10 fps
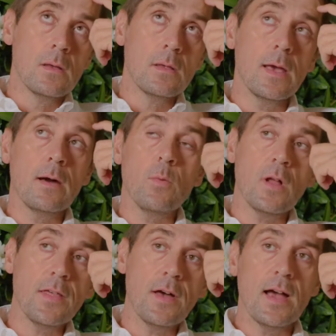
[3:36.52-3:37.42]
Yeah, well,
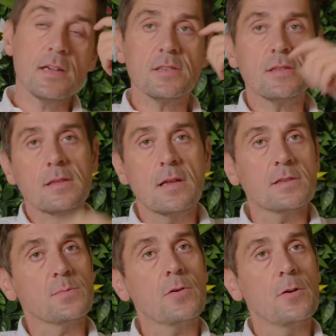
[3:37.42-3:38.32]
I actually think
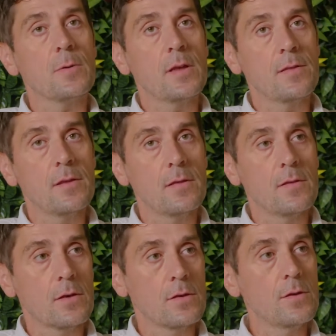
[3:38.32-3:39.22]
that's probably
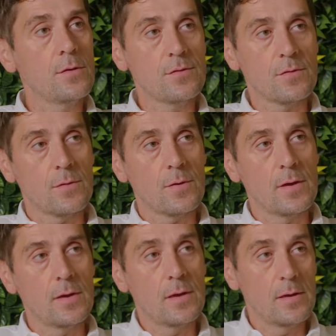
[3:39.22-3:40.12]
the good news
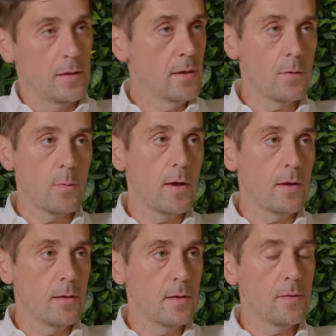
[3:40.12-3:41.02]
story in a way,
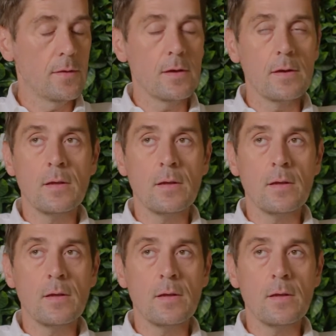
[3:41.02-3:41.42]
that